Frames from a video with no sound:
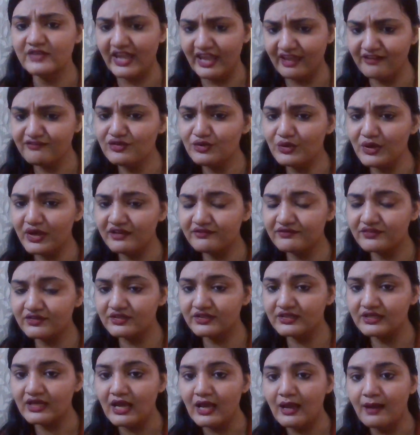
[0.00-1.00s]
Have you
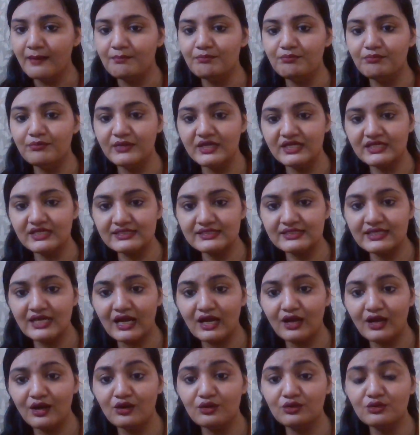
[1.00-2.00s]
ever missed
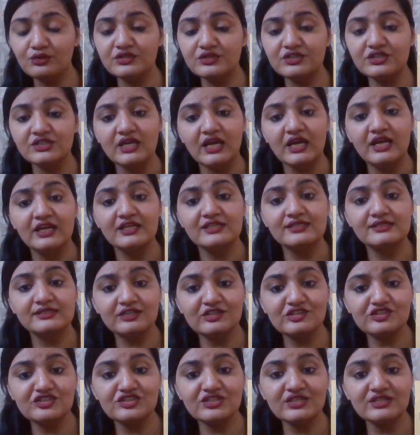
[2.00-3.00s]
out
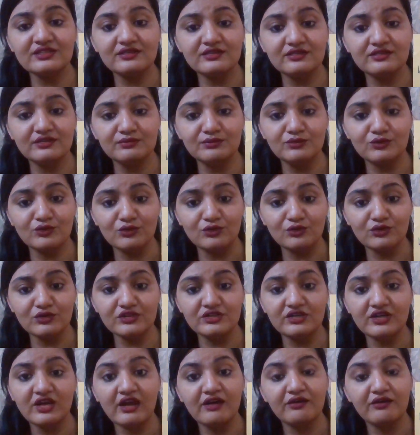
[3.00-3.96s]
searching the remote